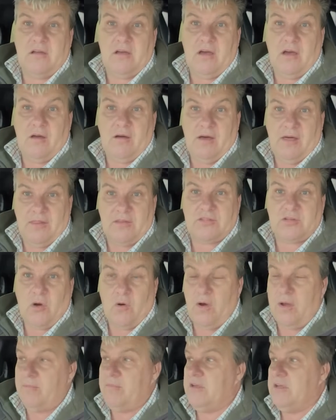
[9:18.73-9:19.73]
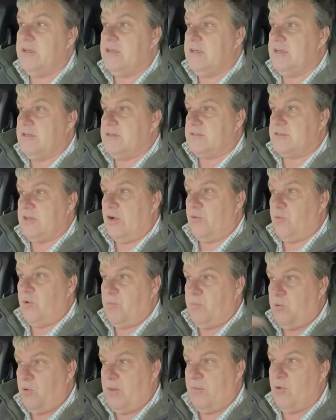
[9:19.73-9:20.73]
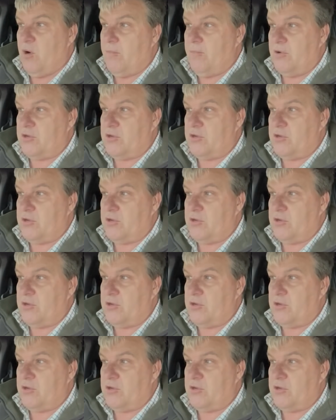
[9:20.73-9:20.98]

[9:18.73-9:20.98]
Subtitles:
at the time, so we'll put them on.